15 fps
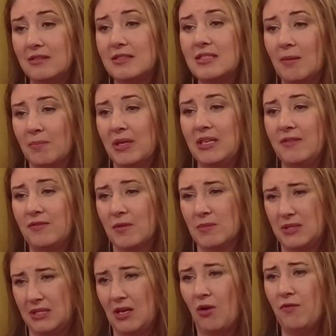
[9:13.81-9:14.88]
somebody from
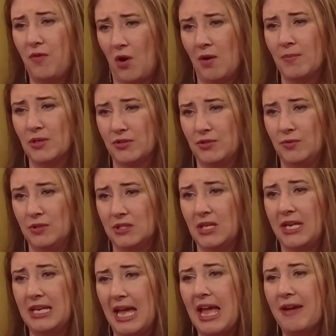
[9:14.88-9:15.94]
self-harm or
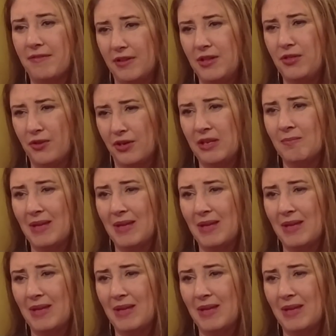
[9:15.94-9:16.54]
suicide every 30